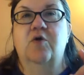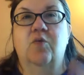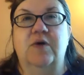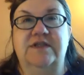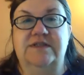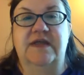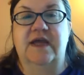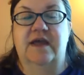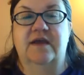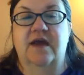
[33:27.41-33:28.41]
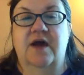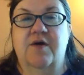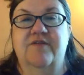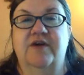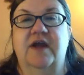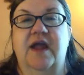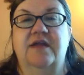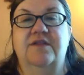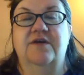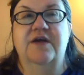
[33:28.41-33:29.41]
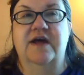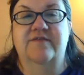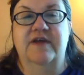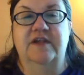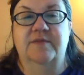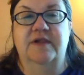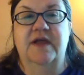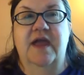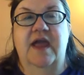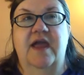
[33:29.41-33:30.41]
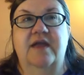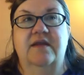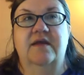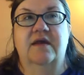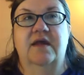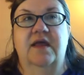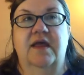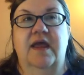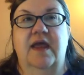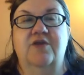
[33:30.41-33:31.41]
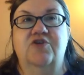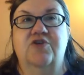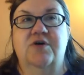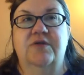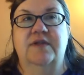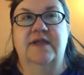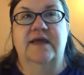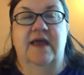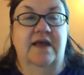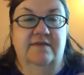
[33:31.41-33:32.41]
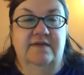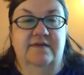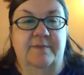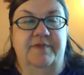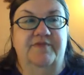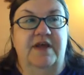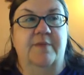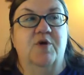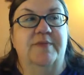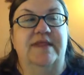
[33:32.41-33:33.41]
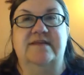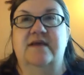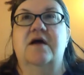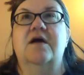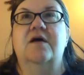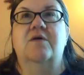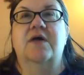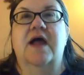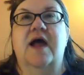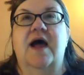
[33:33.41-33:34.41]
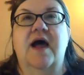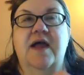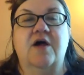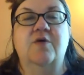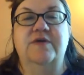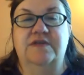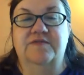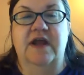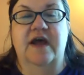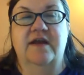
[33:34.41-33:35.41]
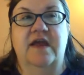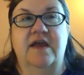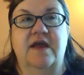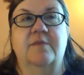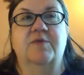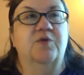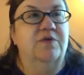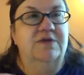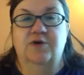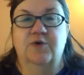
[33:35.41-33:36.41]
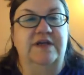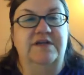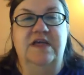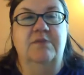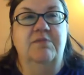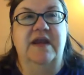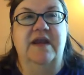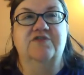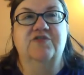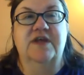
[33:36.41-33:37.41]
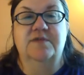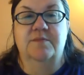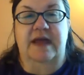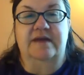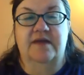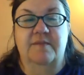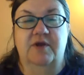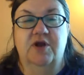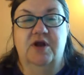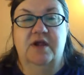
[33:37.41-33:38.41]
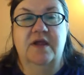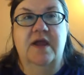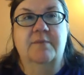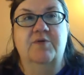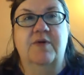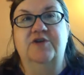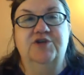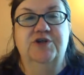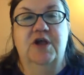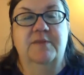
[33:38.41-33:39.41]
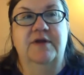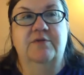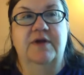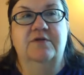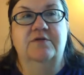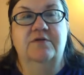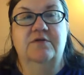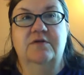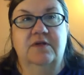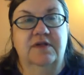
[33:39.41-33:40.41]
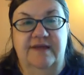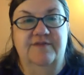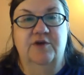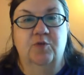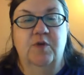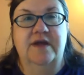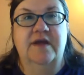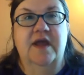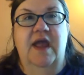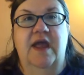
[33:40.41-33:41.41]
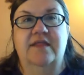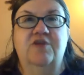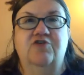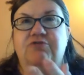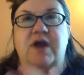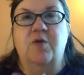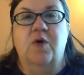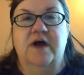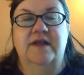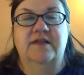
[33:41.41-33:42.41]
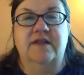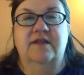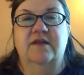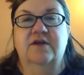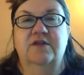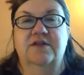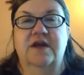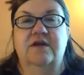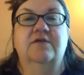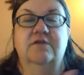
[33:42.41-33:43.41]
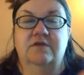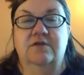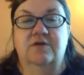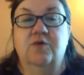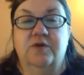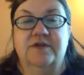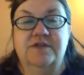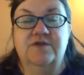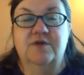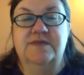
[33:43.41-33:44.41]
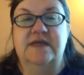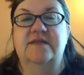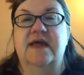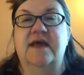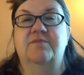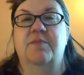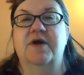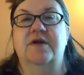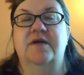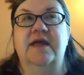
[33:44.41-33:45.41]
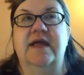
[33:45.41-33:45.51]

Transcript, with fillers: once a day, however, and they're not available, and you know, like as an example, if they come home and they say, oh, I always have a 9 a.m. quick team meeting, so that's a bad time to call. But why don't you call me around 11 or 1? And then you try 1 and they're there. Cool. You see what I'm saying? That part,